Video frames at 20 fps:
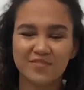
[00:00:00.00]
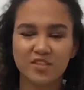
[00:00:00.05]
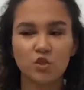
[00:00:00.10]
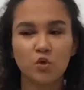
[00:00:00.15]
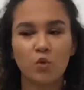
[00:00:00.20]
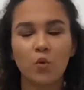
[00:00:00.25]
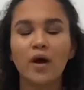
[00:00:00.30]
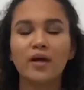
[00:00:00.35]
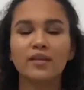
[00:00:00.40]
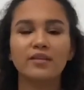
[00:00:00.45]

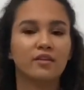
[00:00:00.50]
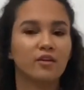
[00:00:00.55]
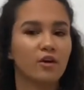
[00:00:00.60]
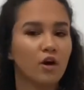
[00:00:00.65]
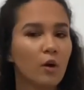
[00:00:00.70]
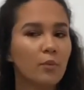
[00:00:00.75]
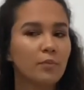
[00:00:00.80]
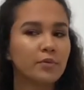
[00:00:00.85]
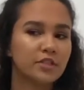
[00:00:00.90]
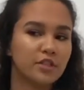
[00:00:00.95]
quite the
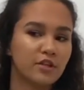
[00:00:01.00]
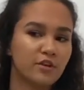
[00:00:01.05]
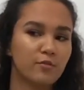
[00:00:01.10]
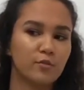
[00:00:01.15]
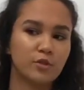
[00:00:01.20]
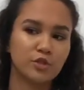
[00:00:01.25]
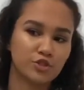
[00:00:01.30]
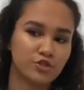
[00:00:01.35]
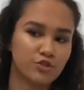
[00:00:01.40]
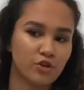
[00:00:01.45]
opposite of
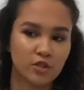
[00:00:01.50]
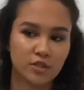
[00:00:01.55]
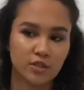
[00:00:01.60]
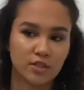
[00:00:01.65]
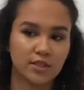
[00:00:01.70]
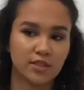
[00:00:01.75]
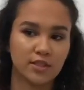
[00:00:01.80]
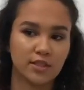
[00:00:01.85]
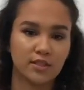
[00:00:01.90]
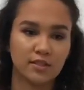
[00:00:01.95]

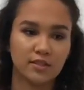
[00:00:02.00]
monstrosity.